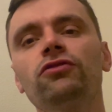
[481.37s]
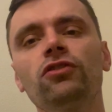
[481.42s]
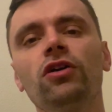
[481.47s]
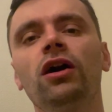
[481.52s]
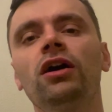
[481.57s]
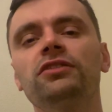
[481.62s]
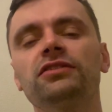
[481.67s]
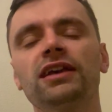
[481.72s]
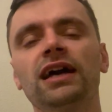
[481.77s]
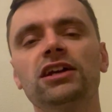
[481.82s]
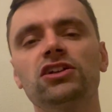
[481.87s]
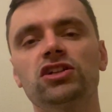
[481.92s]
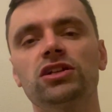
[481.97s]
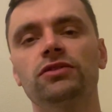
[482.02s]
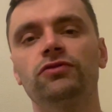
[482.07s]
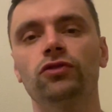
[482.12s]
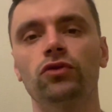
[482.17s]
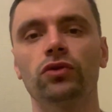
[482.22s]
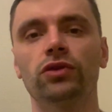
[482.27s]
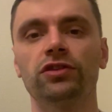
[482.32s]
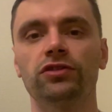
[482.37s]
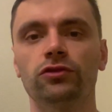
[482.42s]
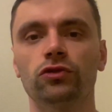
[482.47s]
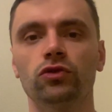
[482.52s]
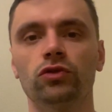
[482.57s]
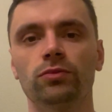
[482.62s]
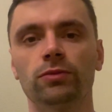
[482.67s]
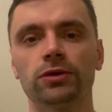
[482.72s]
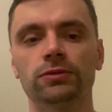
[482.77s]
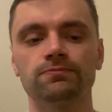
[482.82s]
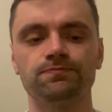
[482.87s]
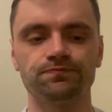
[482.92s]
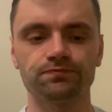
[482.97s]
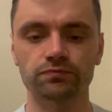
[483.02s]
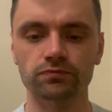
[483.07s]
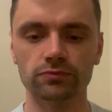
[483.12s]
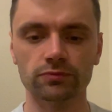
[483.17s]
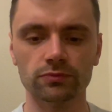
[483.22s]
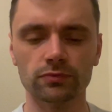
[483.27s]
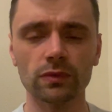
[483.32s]
France, actually, for this tournament,
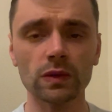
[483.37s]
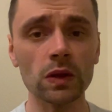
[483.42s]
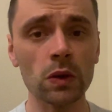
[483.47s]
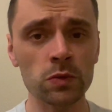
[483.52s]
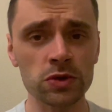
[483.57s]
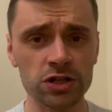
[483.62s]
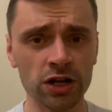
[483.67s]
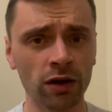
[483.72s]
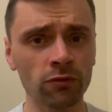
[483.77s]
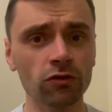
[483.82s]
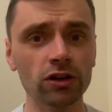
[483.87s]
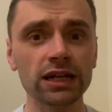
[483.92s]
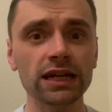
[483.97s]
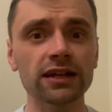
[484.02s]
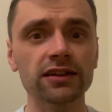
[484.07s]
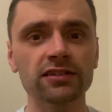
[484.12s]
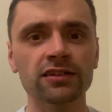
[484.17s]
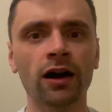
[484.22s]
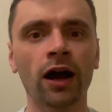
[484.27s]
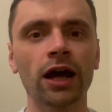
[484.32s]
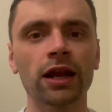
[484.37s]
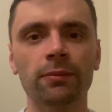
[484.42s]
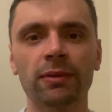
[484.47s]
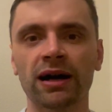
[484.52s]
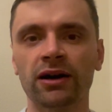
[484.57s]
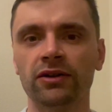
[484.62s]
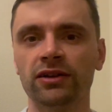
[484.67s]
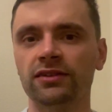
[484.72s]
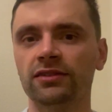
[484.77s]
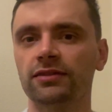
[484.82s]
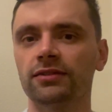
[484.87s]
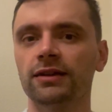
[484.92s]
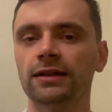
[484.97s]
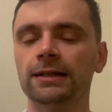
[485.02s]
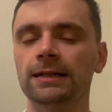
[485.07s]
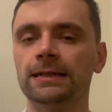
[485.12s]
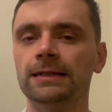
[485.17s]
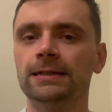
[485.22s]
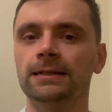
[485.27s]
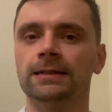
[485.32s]
which I'm really excited about, is
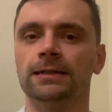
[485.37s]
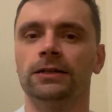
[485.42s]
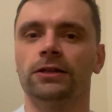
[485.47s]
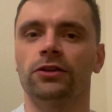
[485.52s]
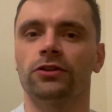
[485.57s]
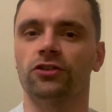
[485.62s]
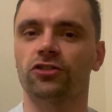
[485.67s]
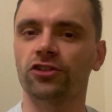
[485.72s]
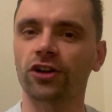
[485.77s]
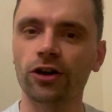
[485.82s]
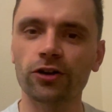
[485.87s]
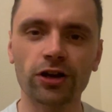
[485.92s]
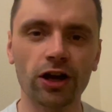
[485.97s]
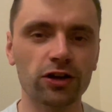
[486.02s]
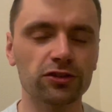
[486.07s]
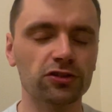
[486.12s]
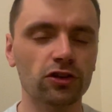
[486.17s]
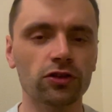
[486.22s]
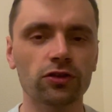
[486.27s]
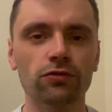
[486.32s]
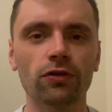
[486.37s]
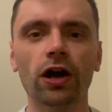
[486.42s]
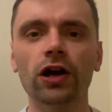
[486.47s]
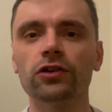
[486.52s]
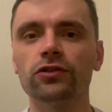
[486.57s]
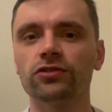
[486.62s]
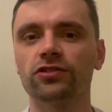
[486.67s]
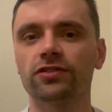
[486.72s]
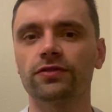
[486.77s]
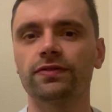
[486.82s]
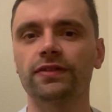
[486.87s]
the show goes on the road.